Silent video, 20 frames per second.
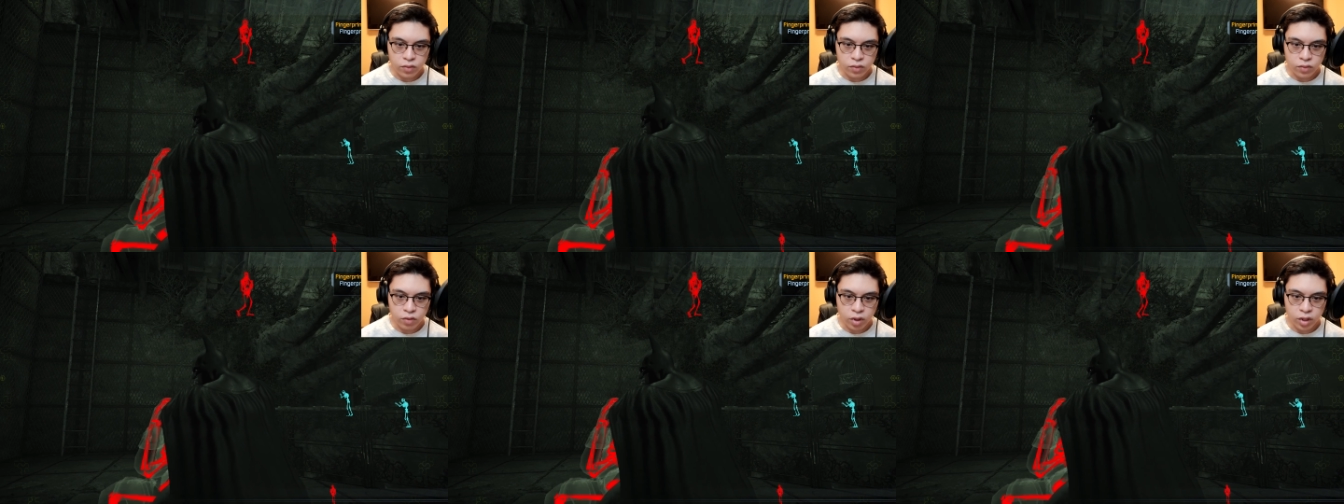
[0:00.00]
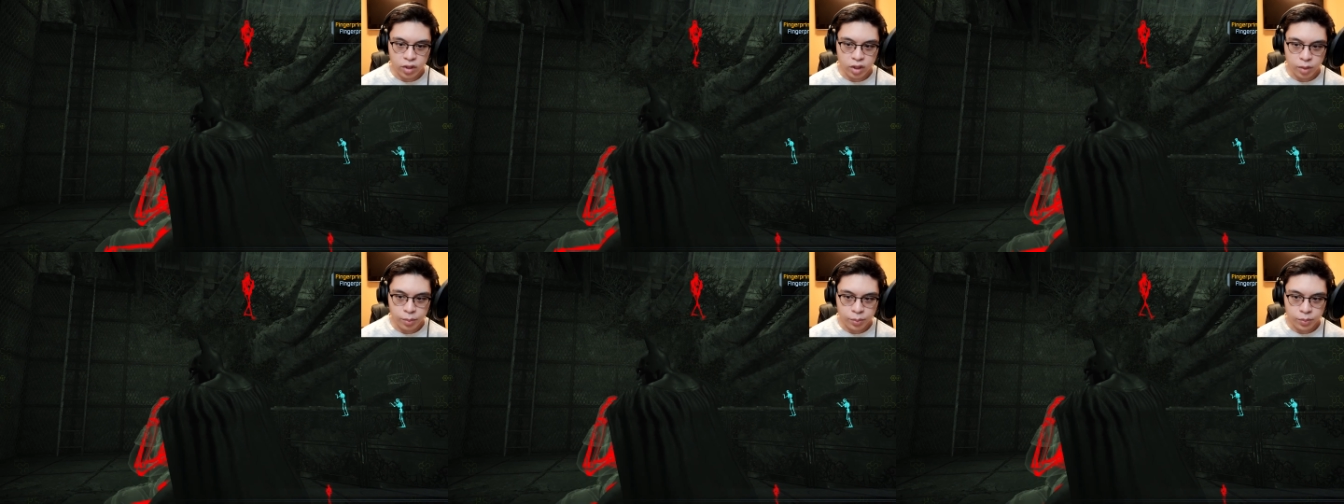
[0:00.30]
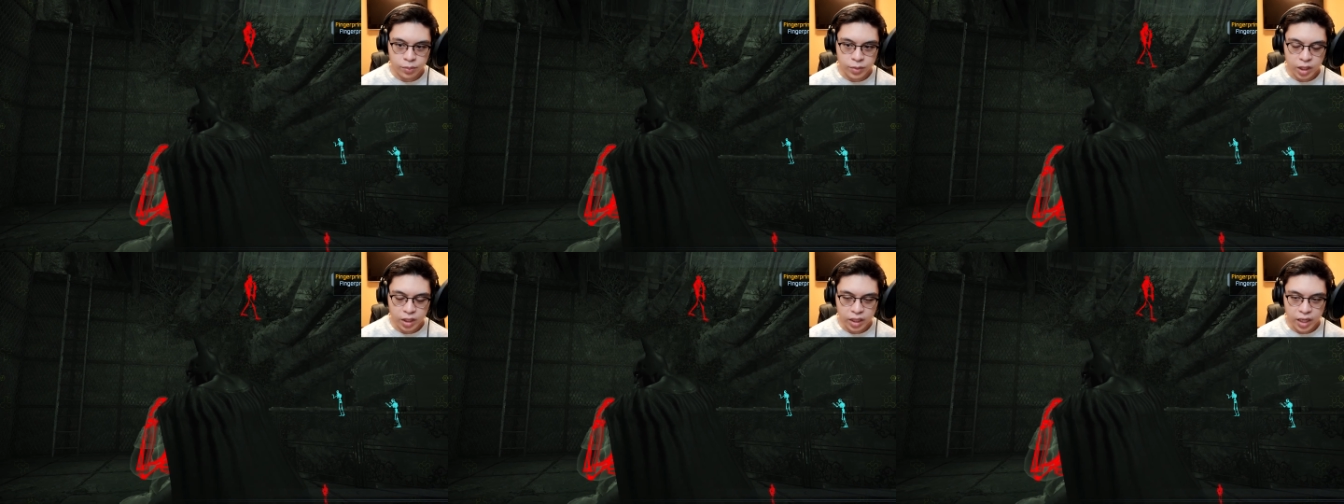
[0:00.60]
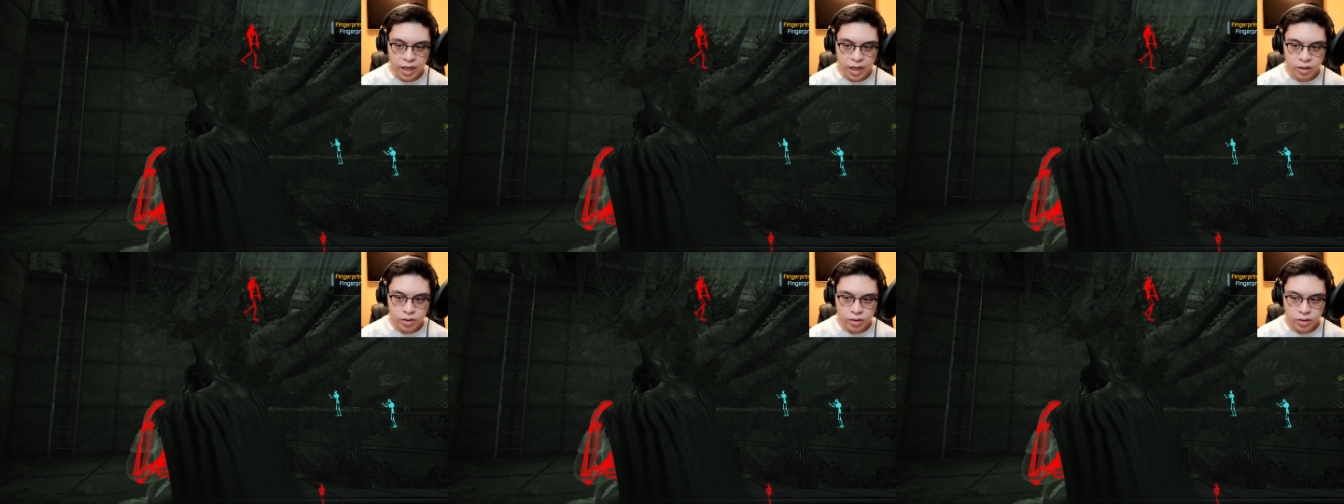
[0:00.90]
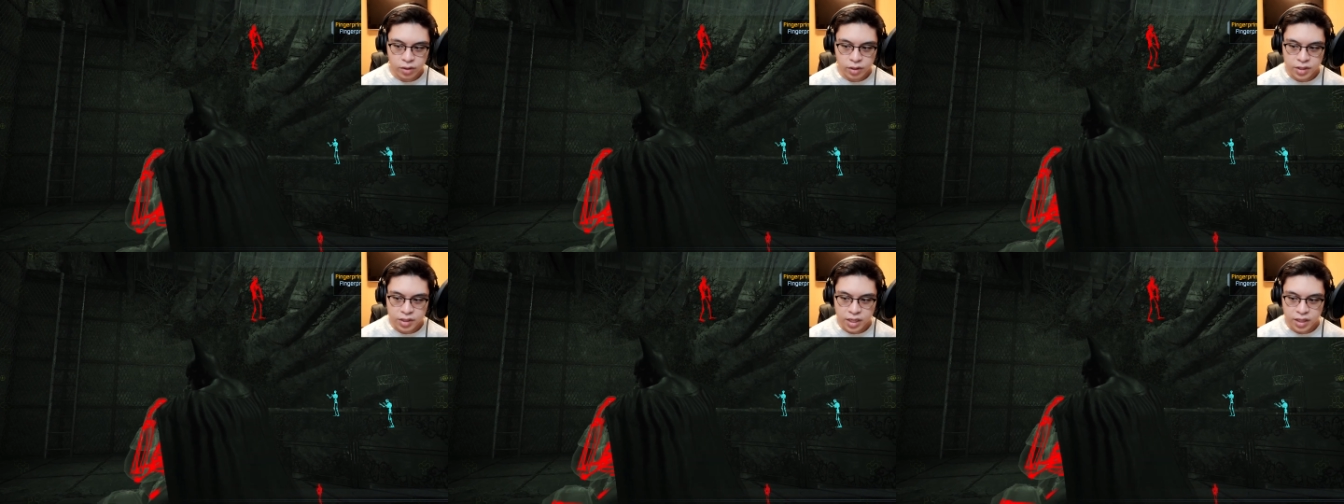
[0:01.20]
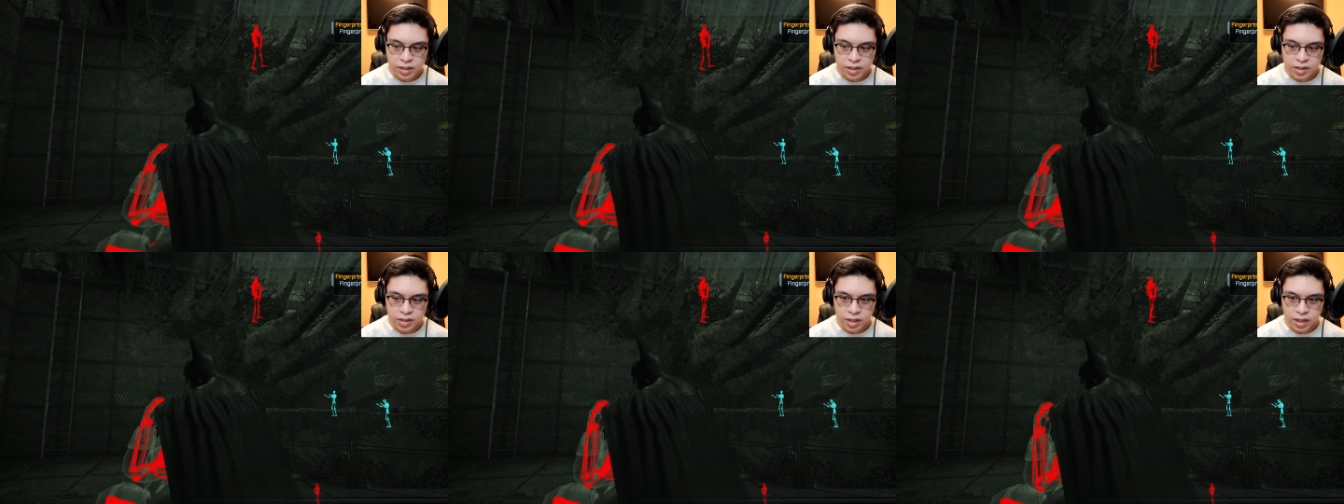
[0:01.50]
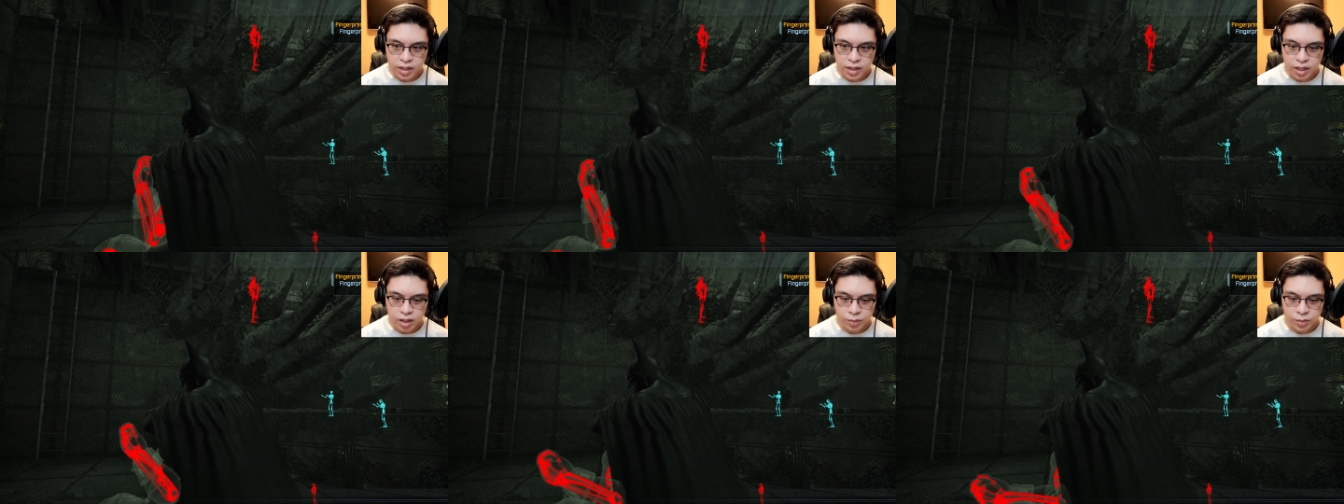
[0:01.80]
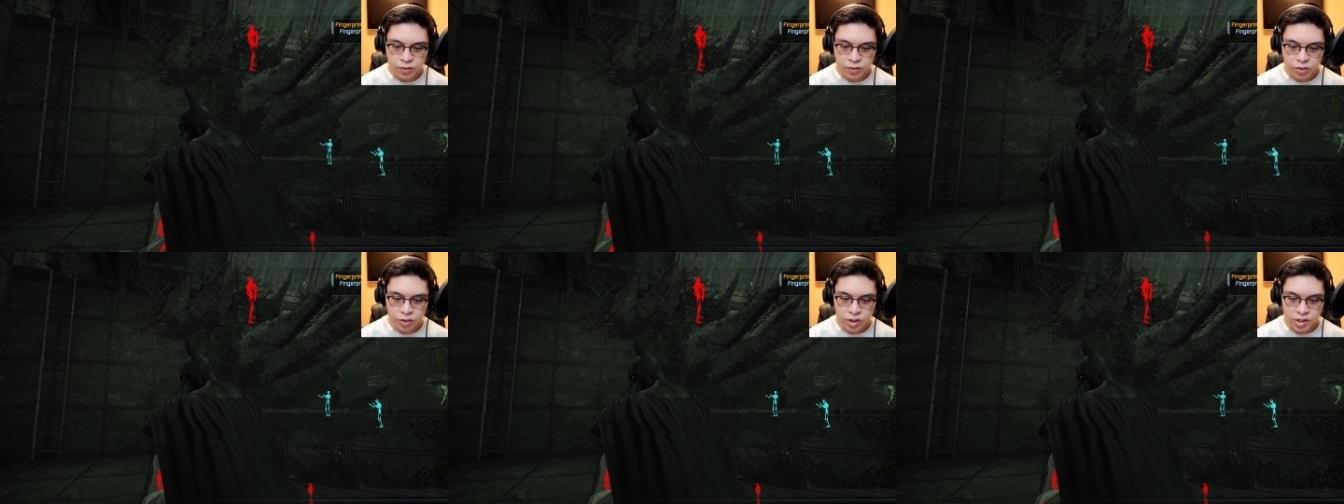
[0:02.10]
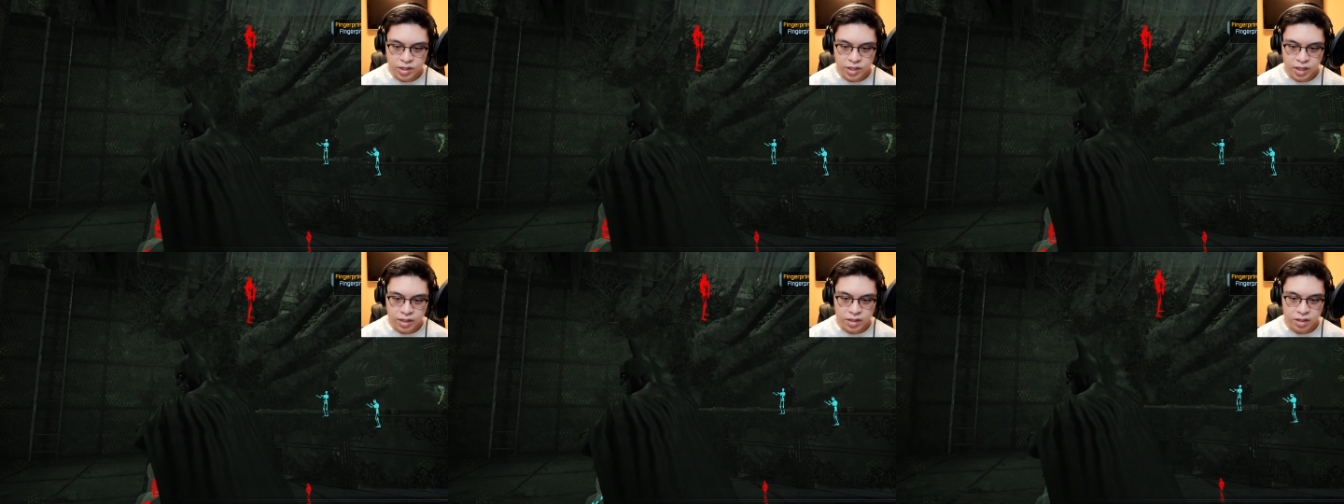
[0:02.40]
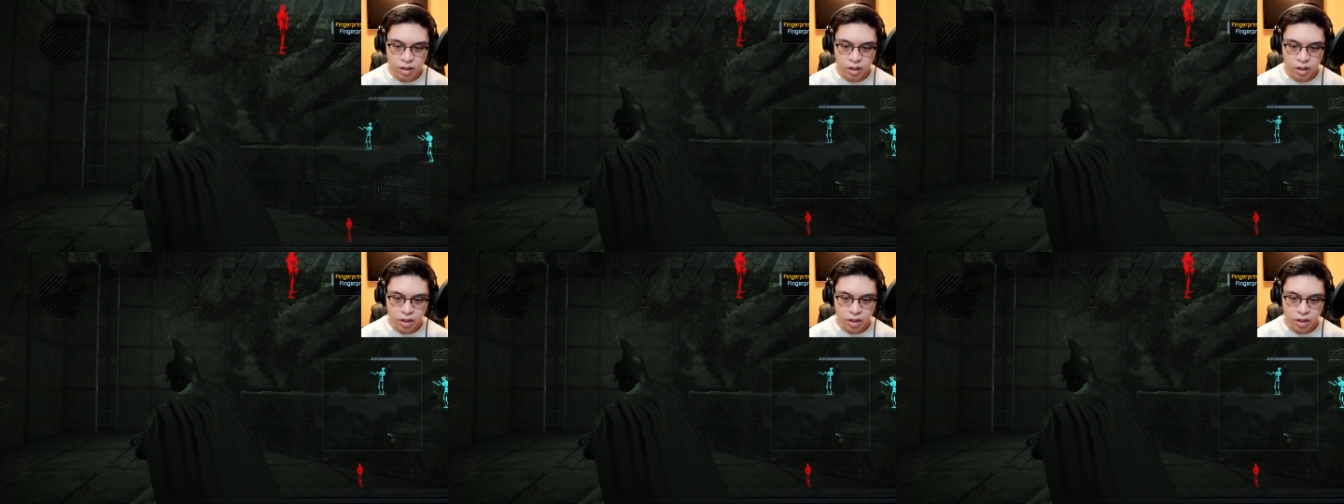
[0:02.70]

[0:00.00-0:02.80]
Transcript: run up the ladder and take this guy out before this guy's